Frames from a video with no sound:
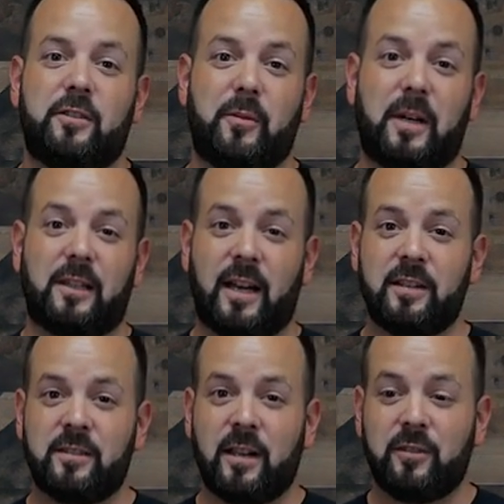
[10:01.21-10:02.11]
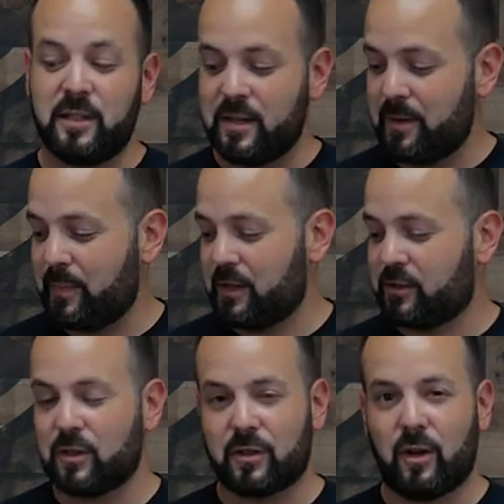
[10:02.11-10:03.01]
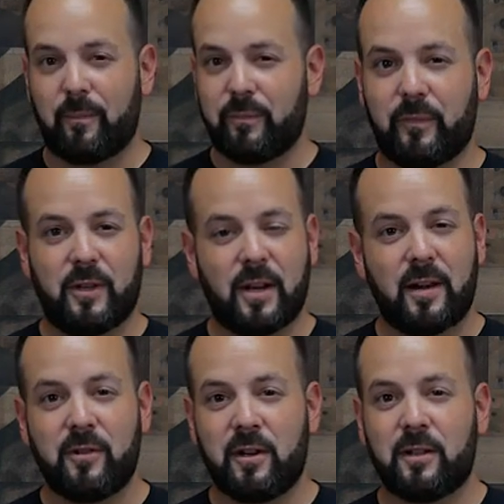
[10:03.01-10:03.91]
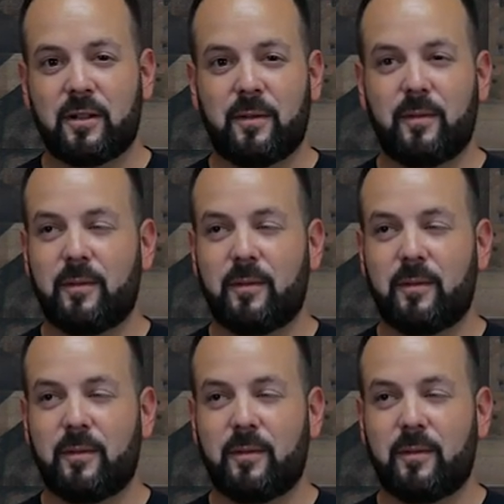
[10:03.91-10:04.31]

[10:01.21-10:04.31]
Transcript: So my last safety tip is just never